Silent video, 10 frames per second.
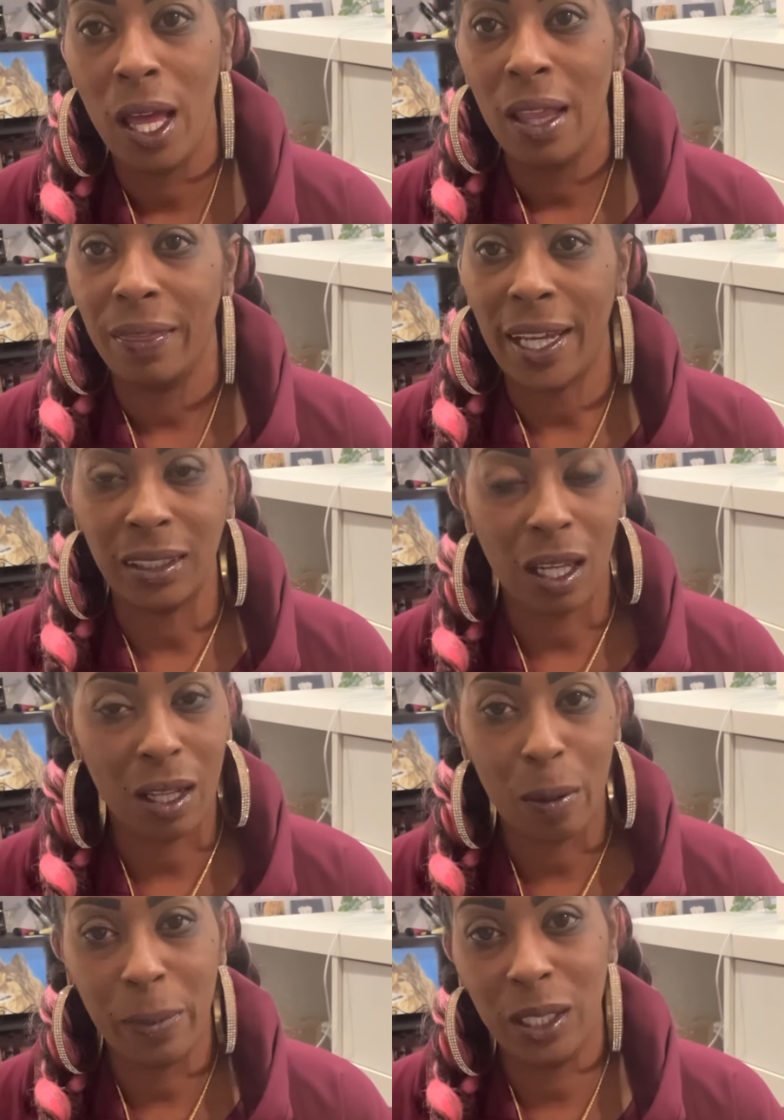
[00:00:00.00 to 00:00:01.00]
that's all
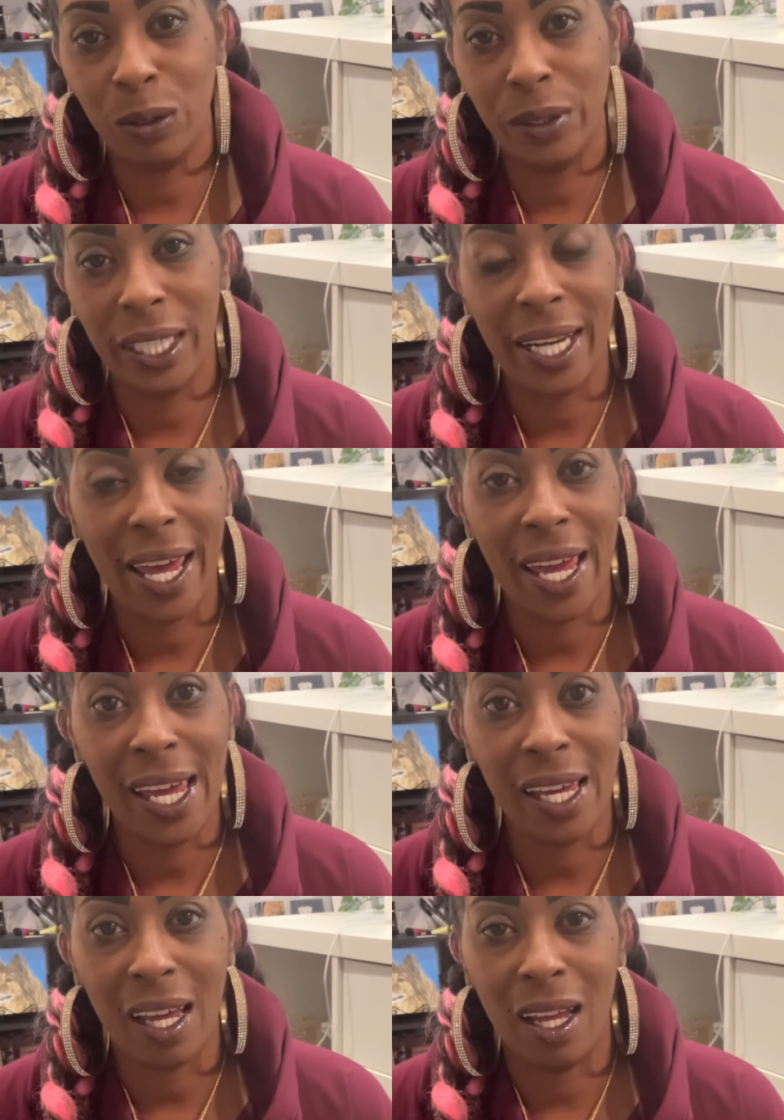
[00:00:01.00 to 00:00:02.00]
I'll be doing
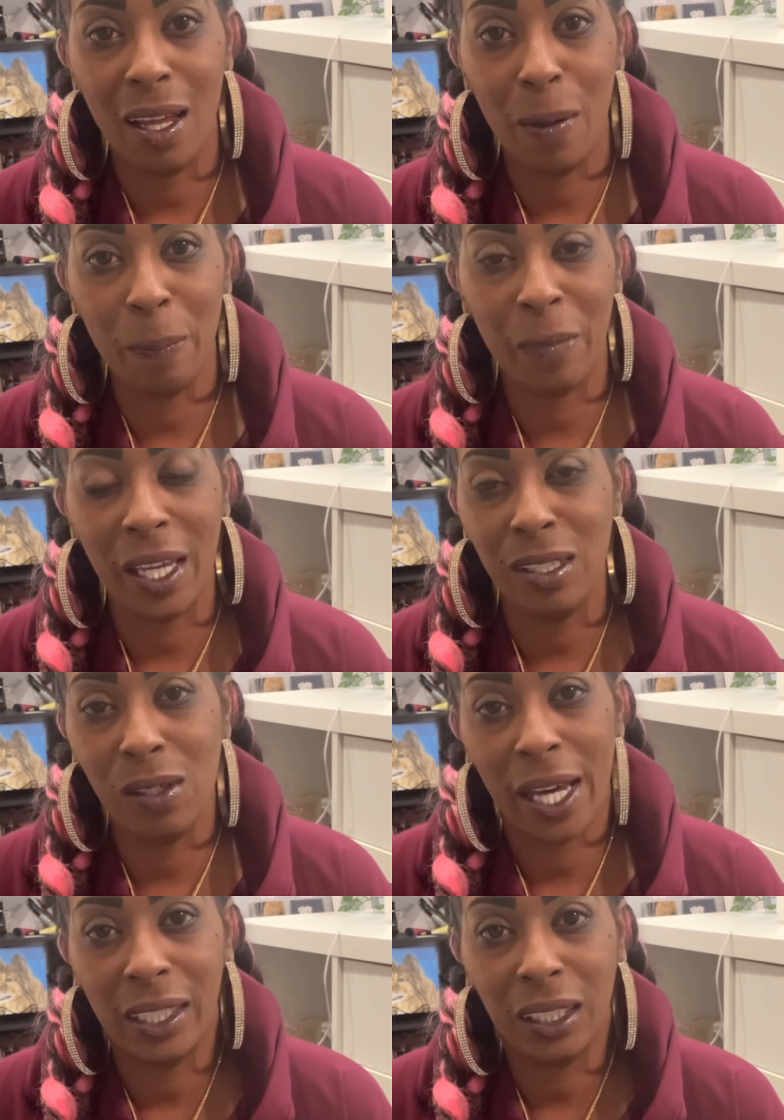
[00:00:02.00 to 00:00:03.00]
today. Um, and you
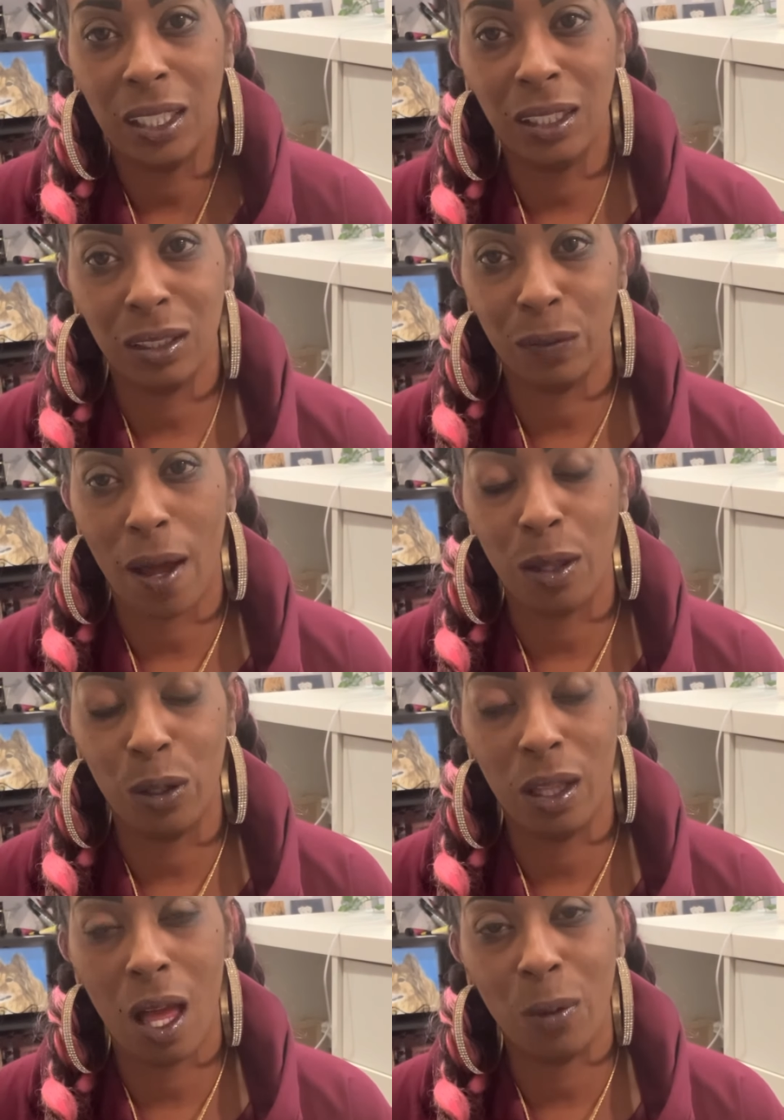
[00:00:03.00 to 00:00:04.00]
guys can just follow
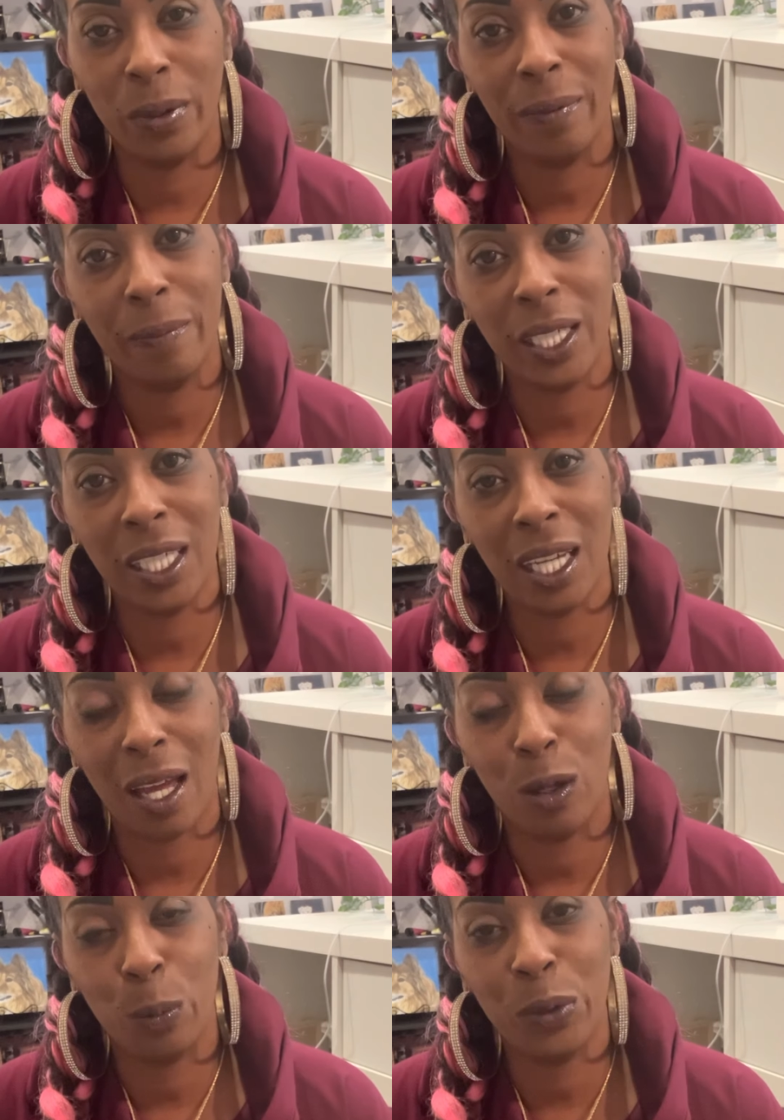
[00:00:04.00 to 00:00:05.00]
along with me. I
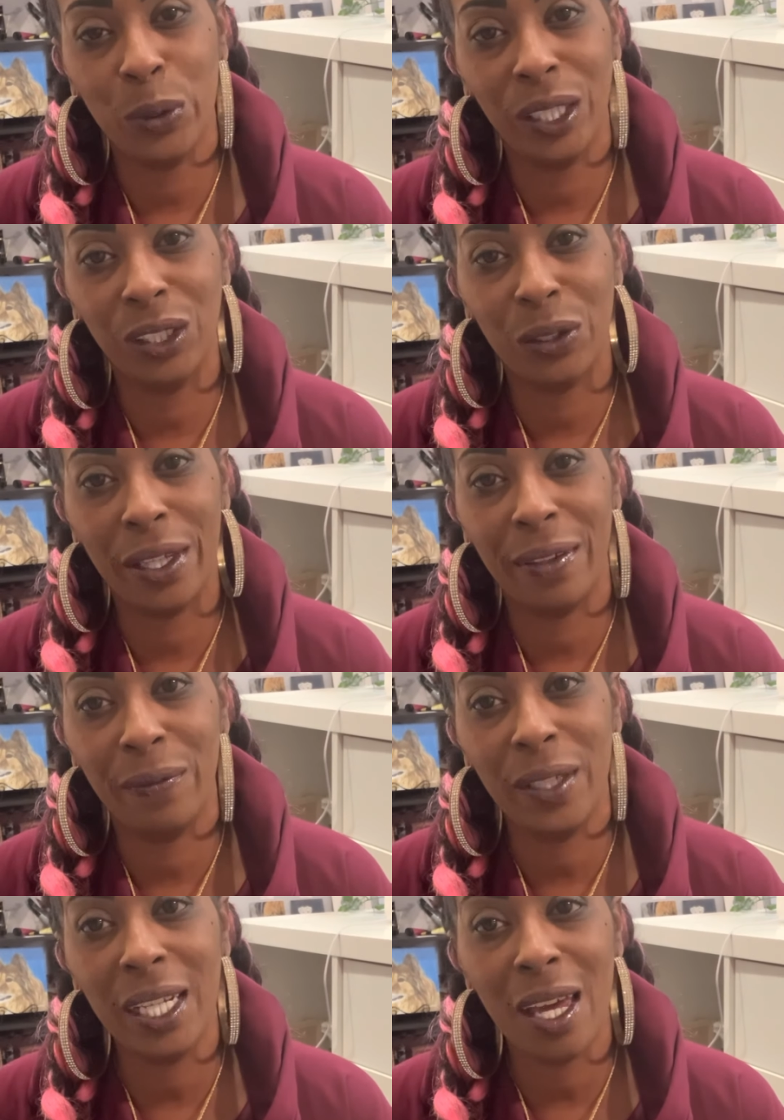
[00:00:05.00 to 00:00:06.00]
hope you enjoyed
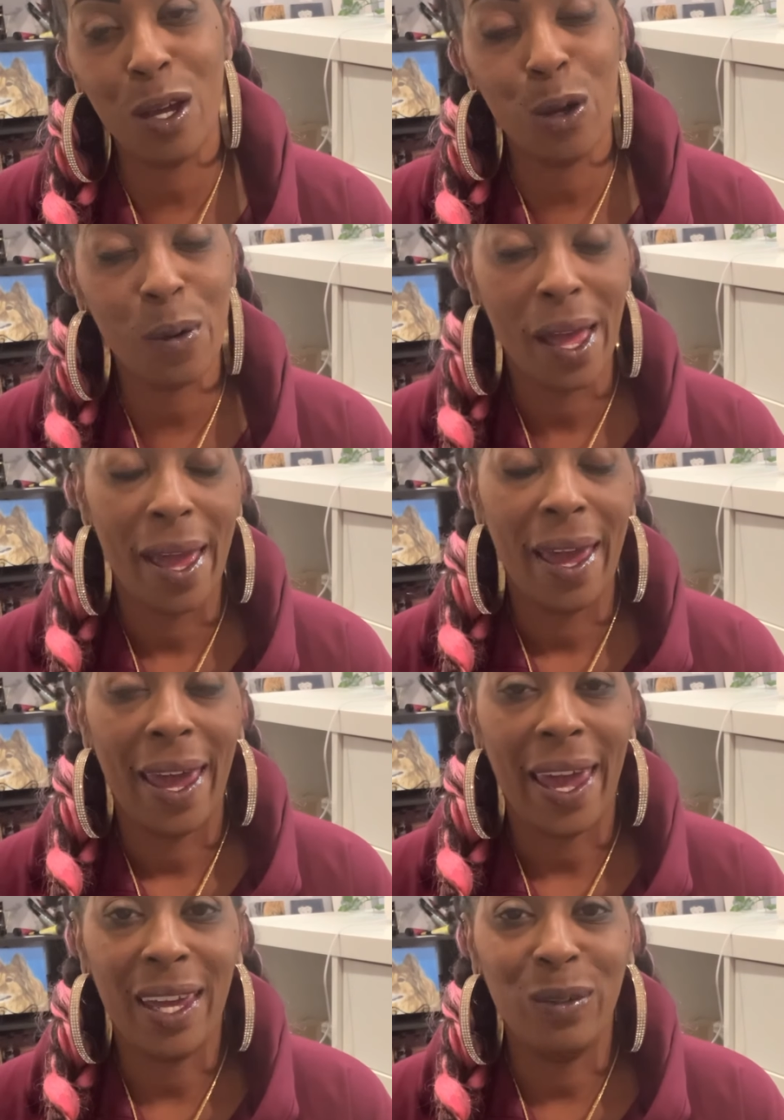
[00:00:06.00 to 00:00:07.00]
the video
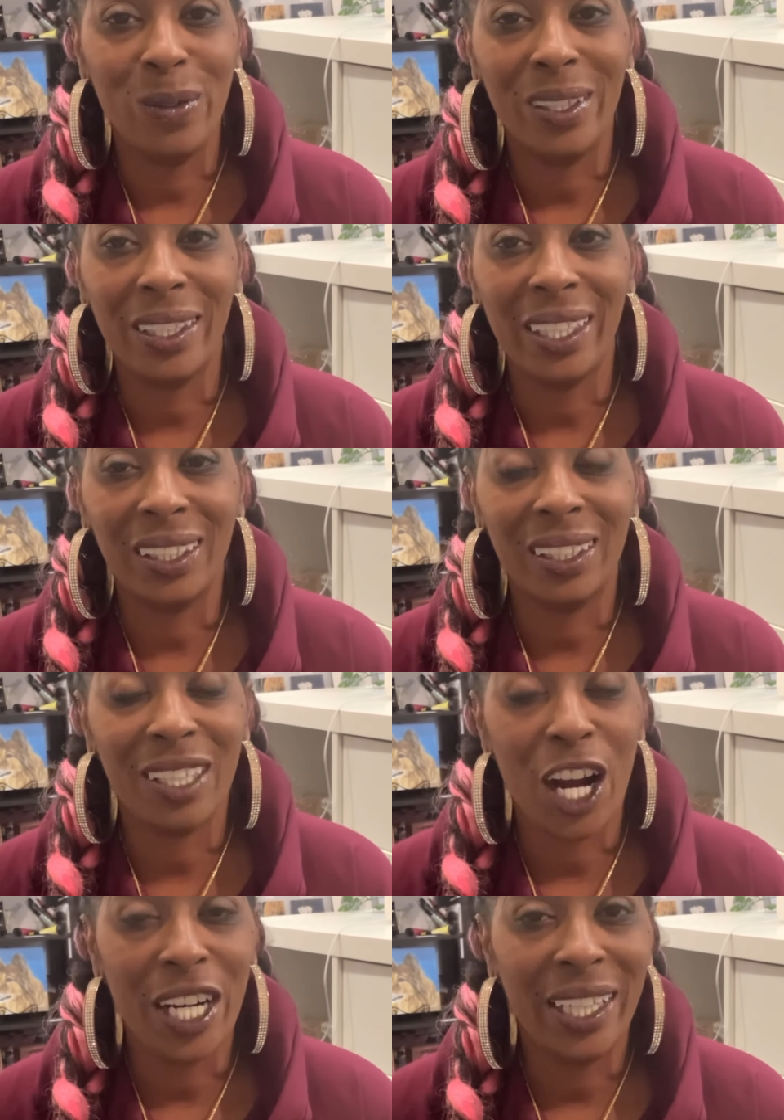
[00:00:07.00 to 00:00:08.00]
and we'll get
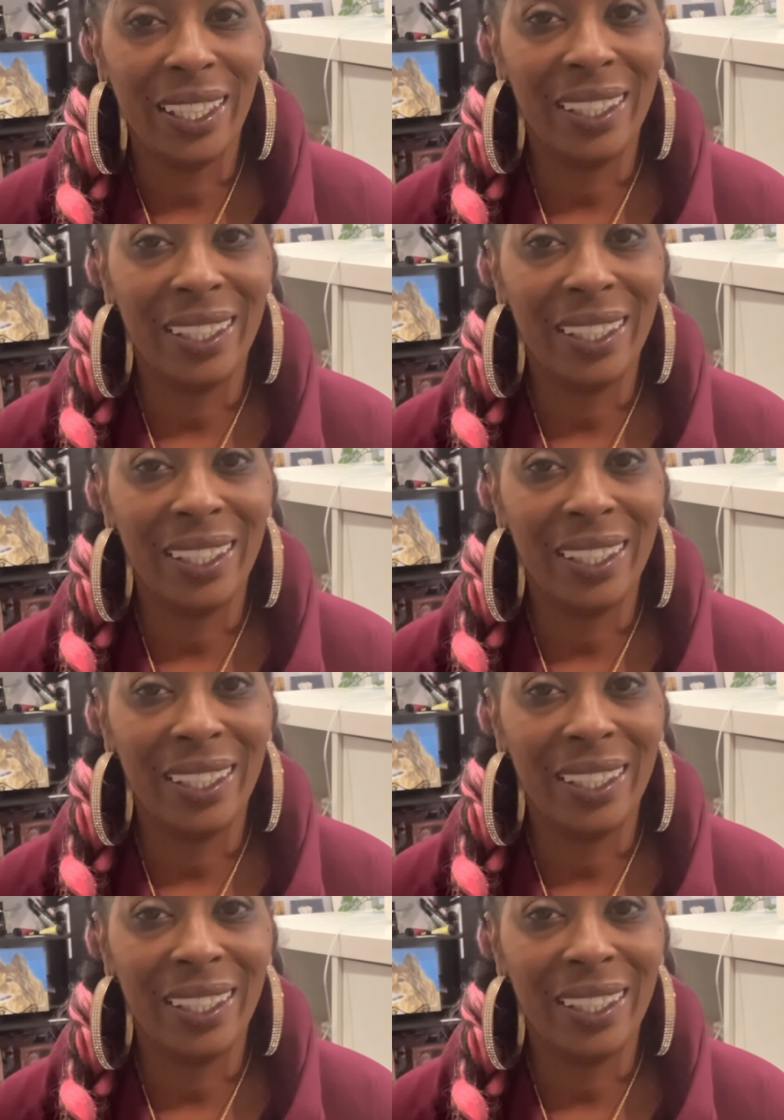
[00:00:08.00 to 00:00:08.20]
started.